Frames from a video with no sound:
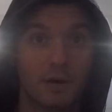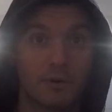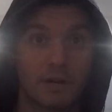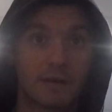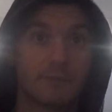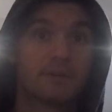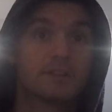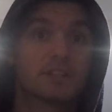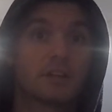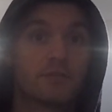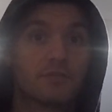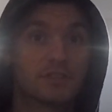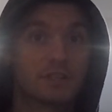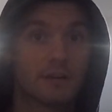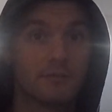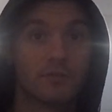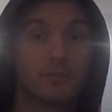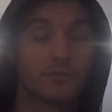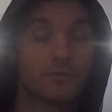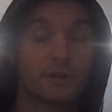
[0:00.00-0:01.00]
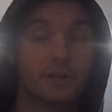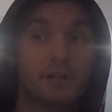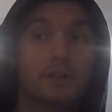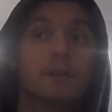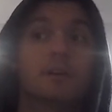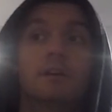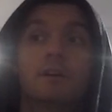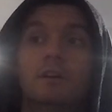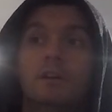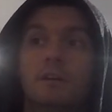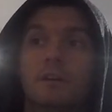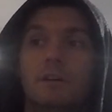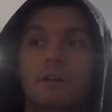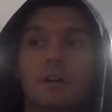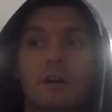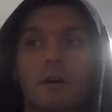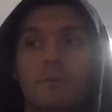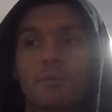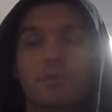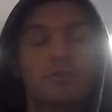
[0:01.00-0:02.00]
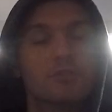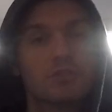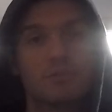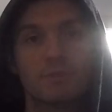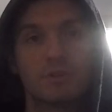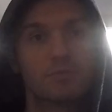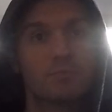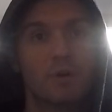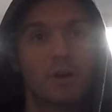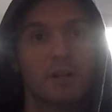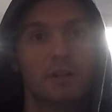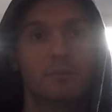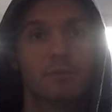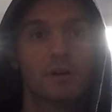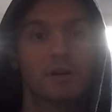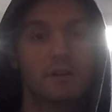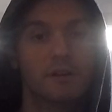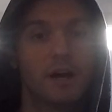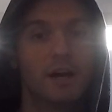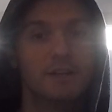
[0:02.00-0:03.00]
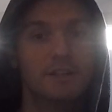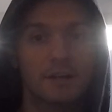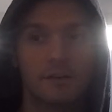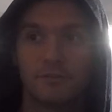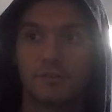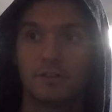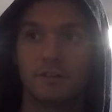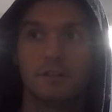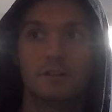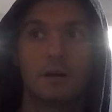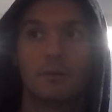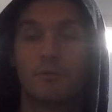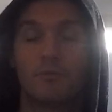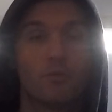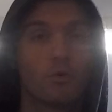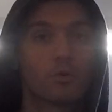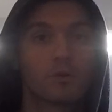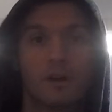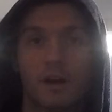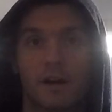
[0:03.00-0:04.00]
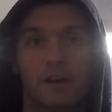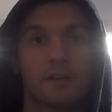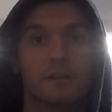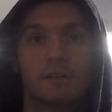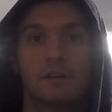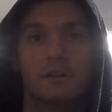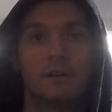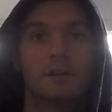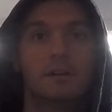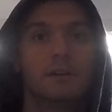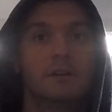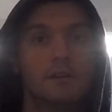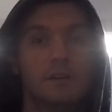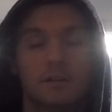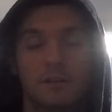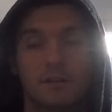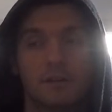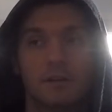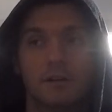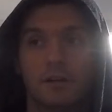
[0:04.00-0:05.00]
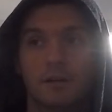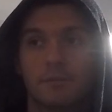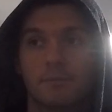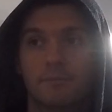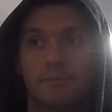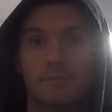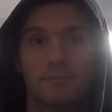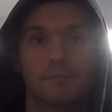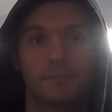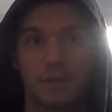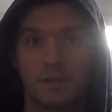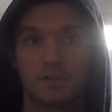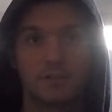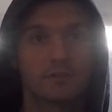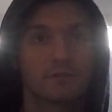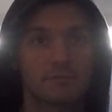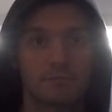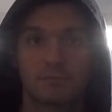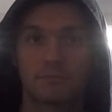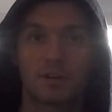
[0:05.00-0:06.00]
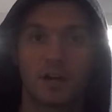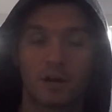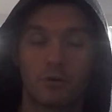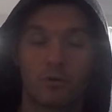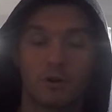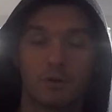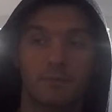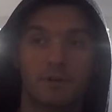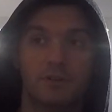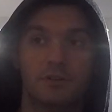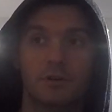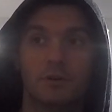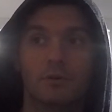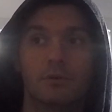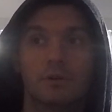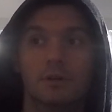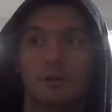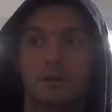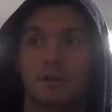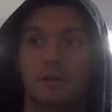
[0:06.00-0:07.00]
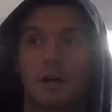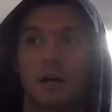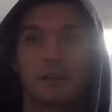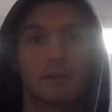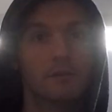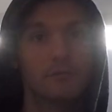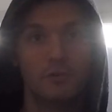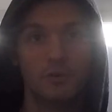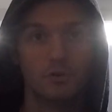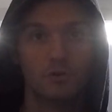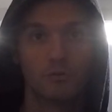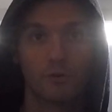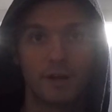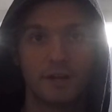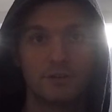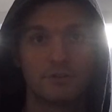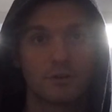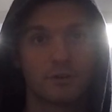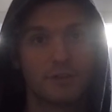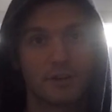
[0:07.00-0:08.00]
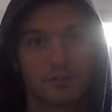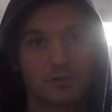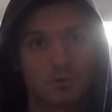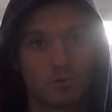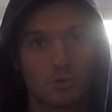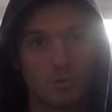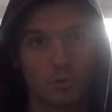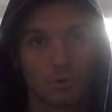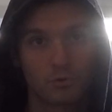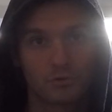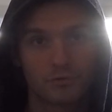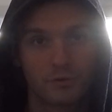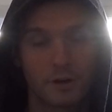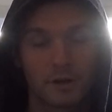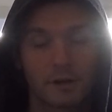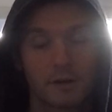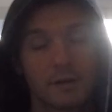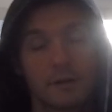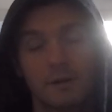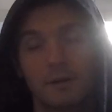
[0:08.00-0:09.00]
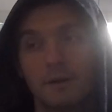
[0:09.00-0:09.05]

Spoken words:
I want to get myself a 7.3. They're just too much money, but I'm a Ford guy. I just kind of what I'm into. I love the new Ranger. I think it's a cool little truck.